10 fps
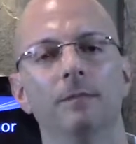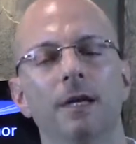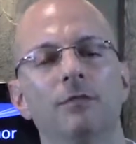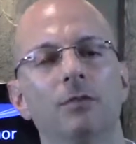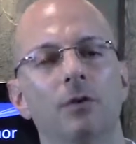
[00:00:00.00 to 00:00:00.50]

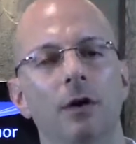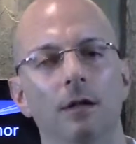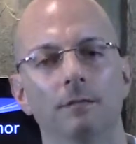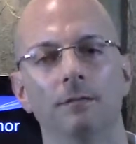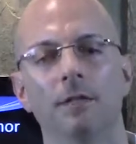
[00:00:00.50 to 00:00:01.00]
Give us a
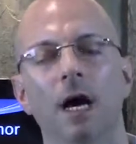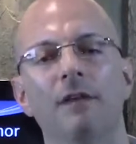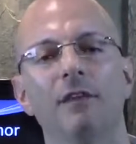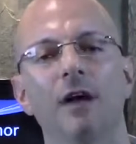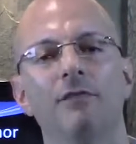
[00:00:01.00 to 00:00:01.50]
call,
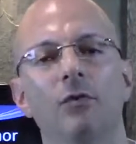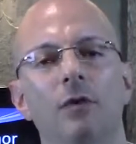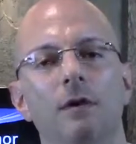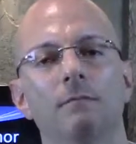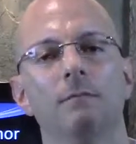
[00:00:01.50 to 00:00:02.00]

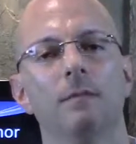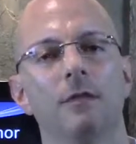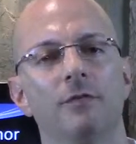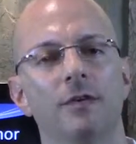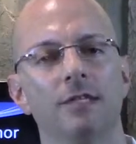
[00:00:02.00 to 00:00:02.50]

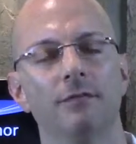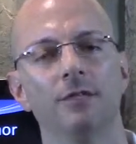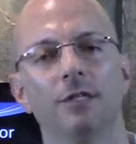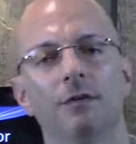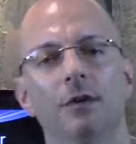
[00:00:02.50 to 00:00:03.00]

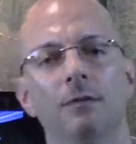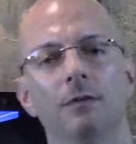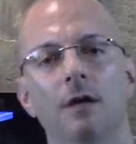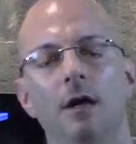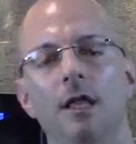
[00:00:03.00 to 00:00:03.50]

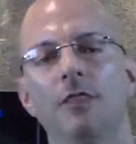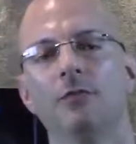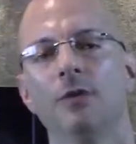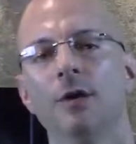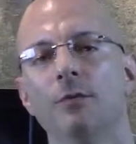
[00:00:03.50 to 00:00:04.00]

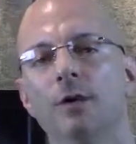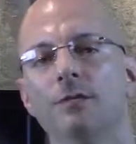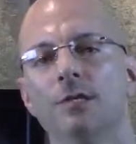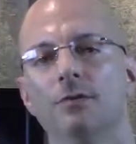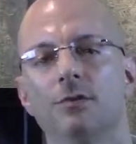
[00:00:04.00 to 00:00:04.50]

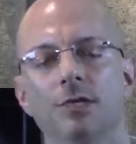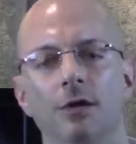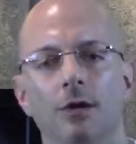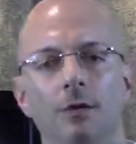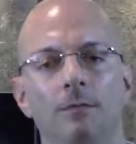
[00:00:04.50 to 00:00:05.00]

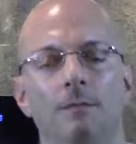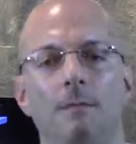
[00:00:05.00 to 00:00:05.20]
954-370-3100.